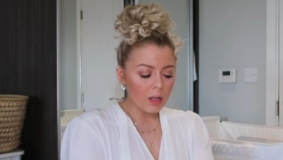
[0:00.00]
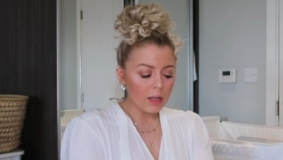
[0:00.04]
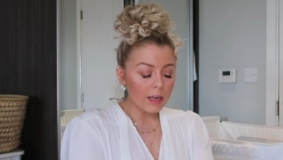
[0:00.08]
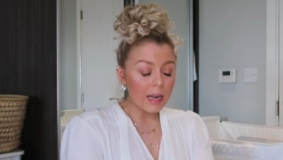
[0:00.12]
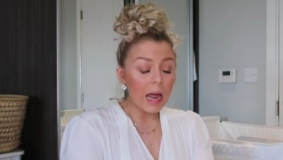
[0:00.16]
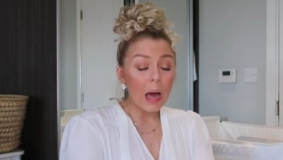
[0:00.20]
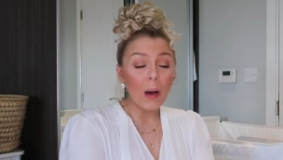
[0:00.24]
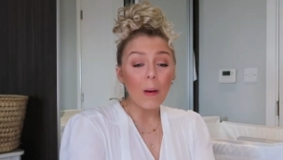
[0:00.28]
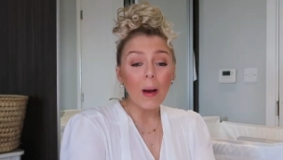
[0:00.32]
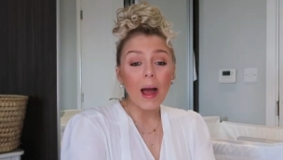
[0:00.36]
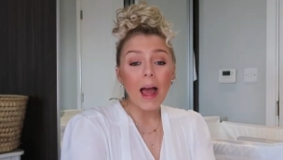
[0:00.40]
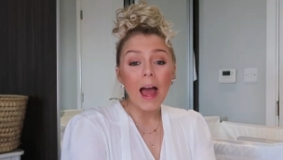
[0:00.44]

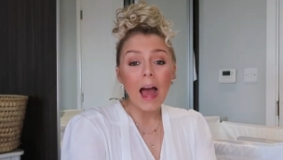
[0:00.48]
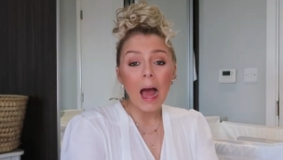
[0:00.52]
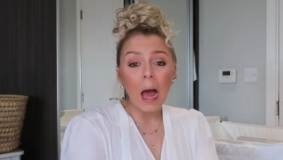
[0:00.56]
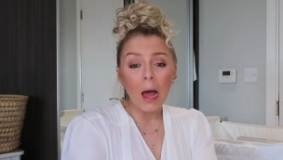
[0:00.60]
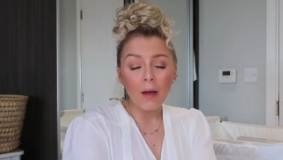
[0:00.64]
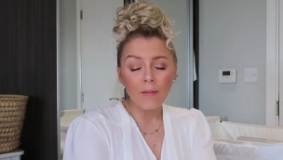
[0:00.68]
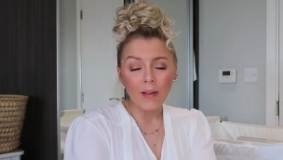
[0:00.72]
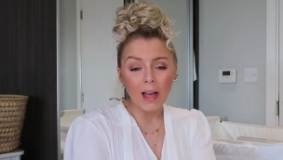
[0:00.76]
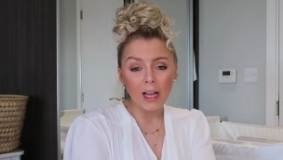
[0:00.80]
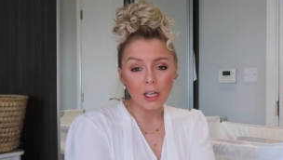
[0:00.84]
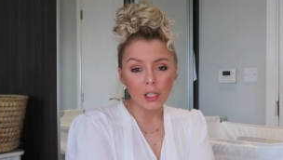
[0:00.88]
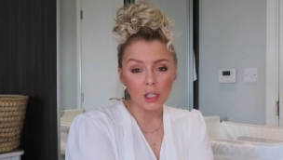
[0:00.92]
now I
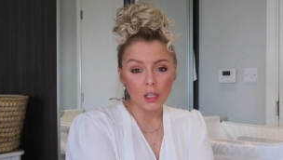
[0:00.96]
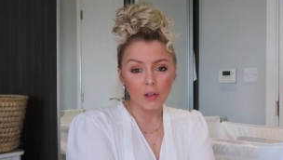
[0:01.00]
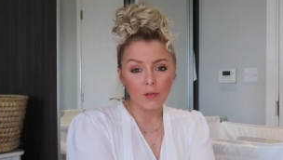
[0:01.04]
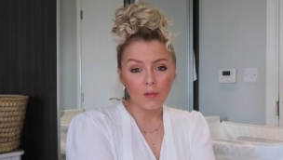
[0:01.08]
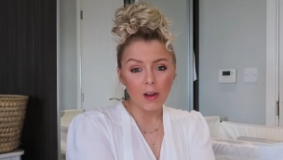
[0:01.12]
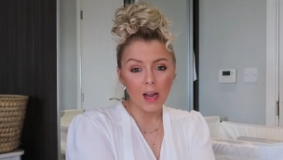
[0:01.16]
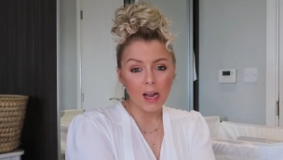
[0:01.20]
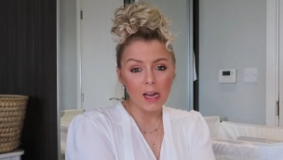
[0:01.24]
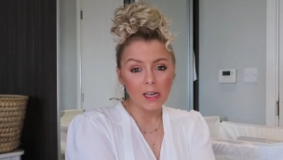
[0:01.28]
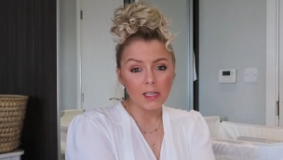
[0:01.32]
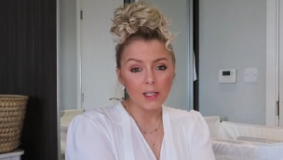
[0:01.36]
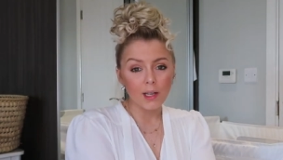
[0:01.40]
have actually
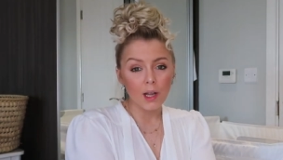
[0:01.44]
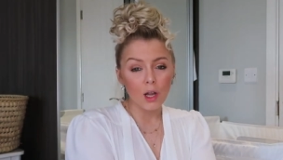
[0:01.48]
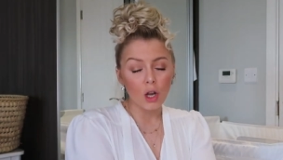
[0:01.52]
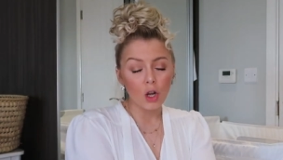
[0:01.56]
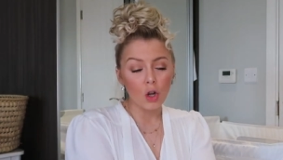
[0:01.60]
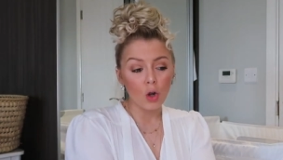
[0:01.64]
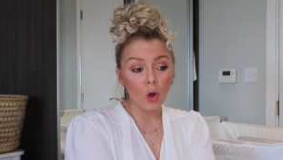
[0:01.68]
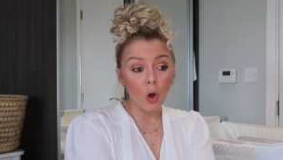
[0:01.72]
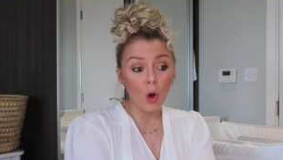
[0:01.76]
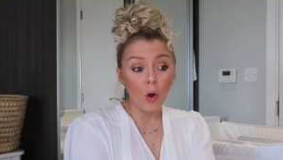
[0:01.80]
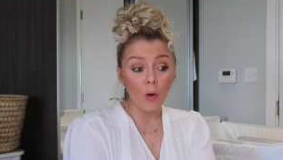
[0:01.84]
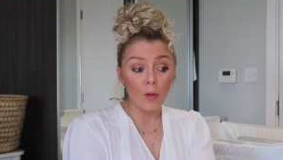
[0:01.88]
read a
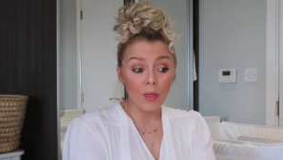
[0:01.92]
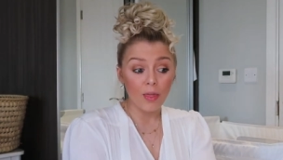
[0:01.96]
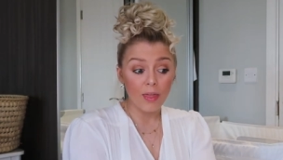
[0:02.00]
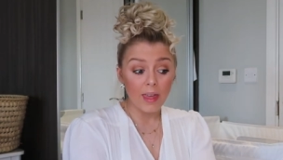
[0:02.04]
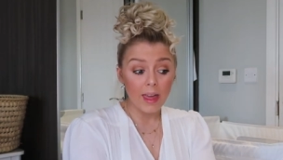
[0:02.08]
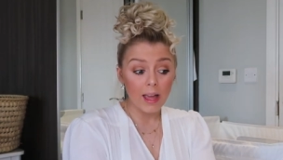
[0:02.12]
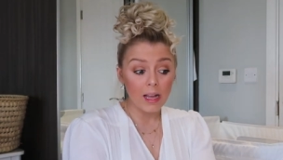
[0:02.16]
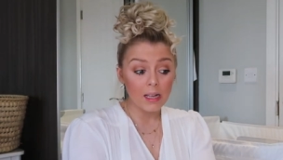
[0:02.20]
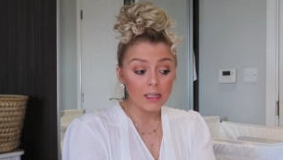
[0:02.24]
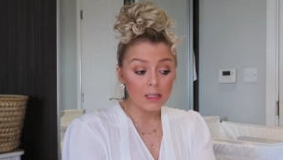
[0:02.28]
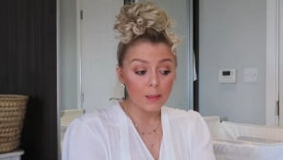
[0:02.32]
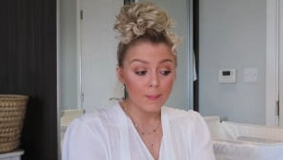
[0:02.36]
lot of
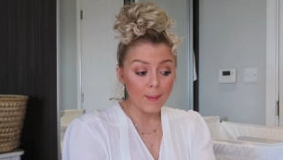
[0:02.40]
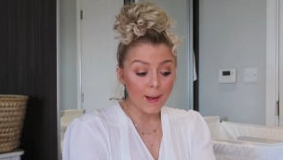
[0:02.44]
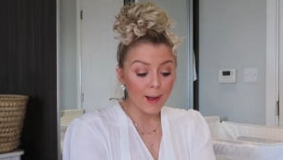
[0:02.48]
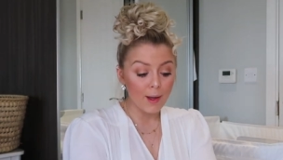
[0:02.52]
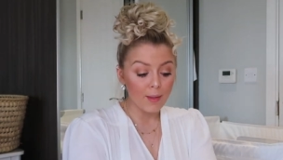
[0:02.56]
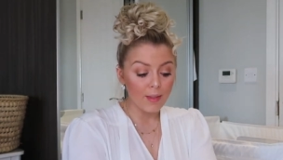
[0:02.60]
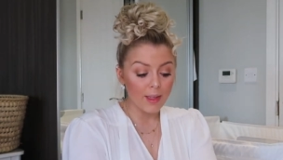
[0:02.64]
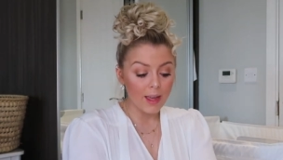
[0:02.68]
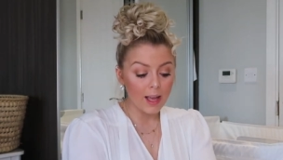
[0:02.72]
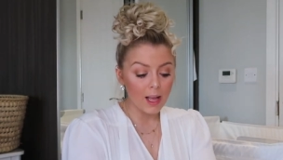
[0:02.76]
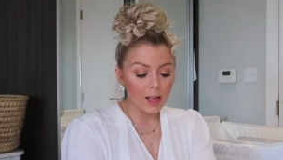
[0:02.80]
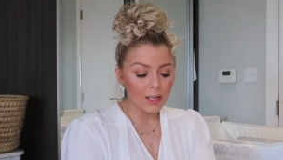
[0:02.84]
things
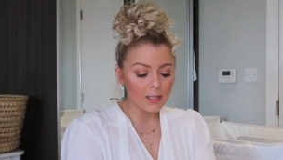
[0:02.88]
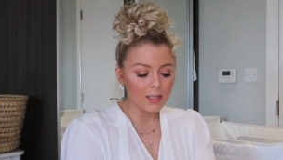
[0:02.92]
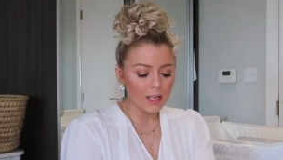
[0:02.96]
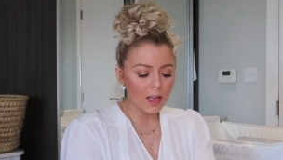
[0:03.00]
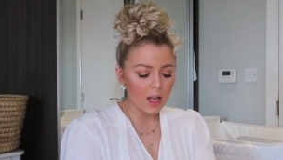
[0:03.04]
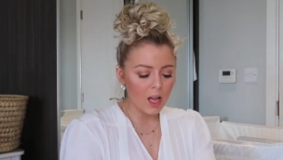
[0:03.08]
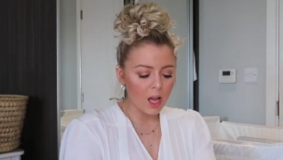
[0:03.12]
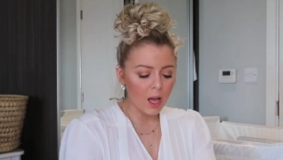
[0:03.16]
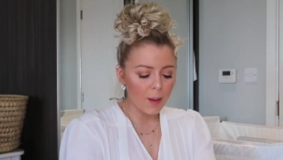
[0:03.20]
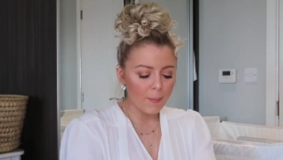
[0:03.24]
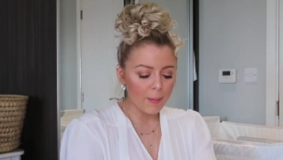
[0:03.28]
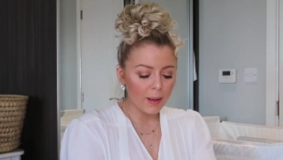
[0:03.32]
about this,
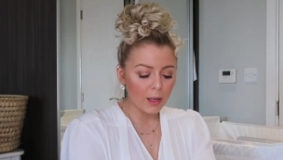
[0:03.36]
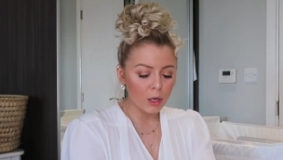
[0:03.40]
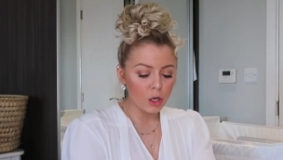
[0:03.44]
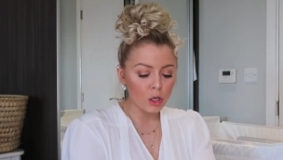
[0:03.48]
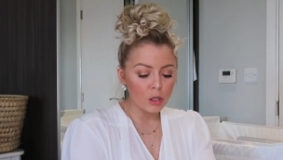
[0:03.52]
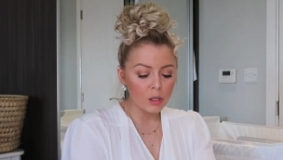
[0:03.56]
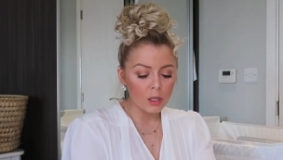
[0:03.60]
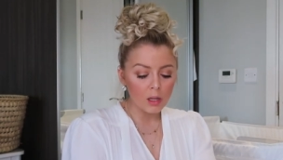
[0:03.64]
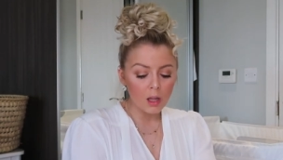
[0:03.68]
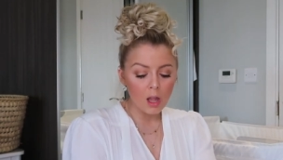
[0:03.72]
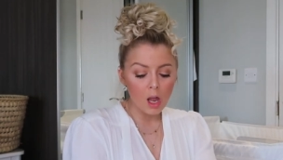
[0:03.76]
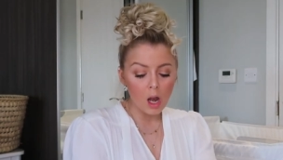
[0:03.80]
um,
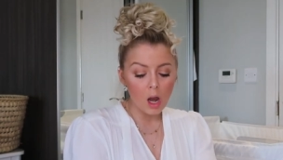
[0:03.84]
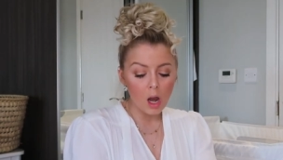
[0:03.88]
including